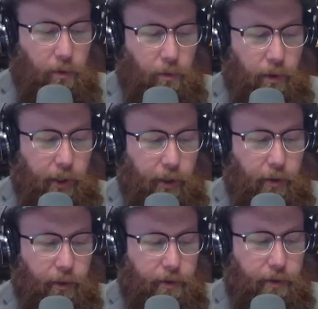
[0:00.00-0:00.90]
where
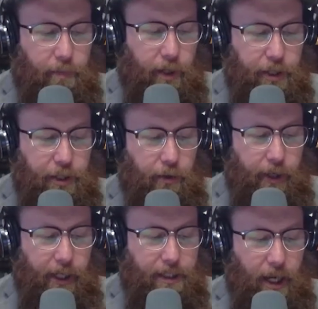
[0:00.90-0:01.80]
your depression or
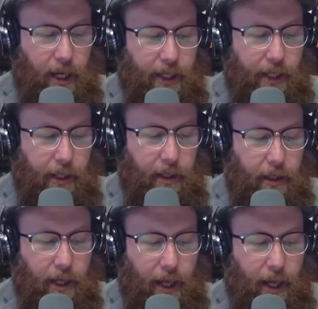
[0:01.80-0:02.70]
anxiety
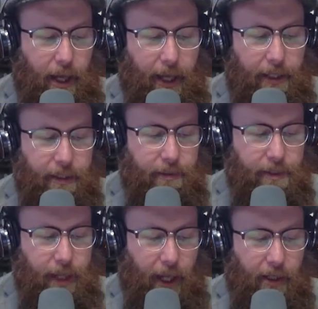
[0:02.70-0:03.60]

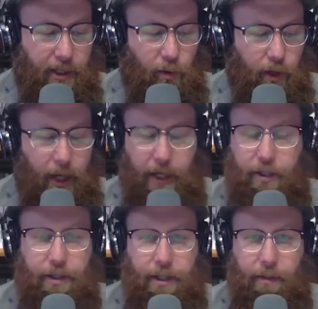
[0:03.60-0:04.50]
ends and your
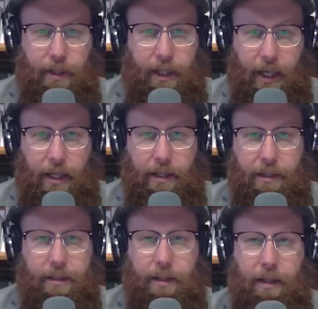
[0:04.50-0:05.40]
agency
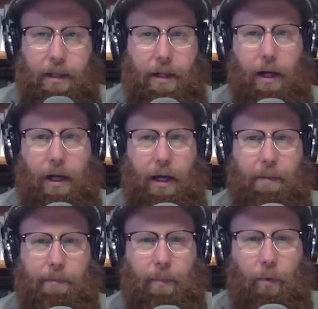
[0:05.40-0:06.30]
begins,
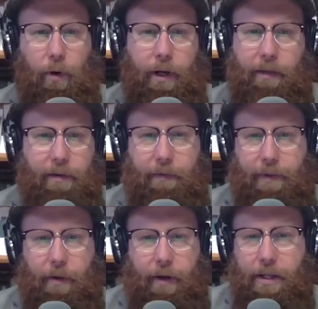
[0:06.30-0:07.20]
or even if
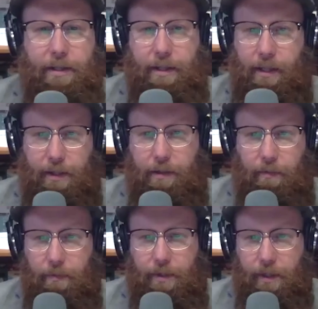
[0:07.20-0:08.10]
there is
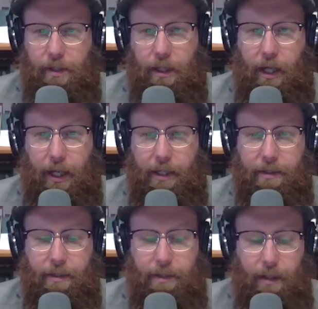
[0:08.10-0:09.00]
such
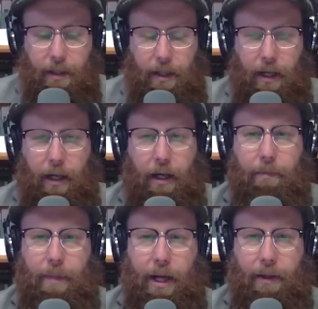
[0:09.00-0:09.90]
lines.
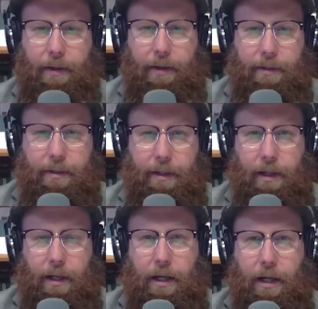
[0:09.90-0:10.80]
And
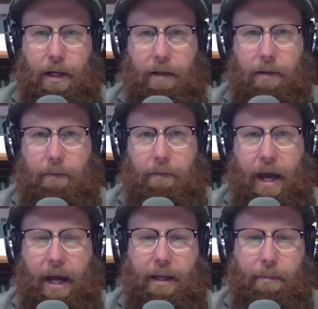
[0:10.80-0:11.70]

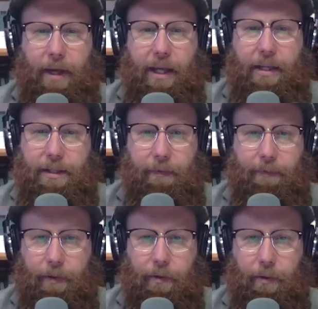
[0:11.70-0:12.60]
that can make it
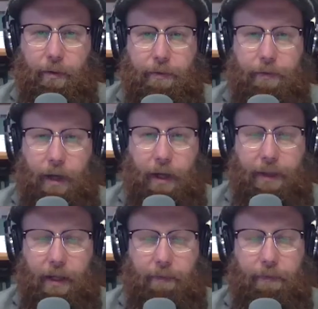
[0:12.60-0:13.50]
difficult, I
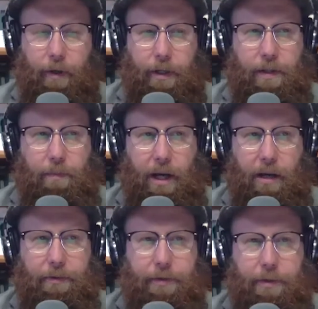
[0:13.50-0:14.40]
think, for a
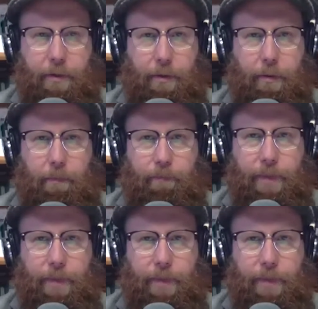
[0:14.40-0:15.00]
spouse to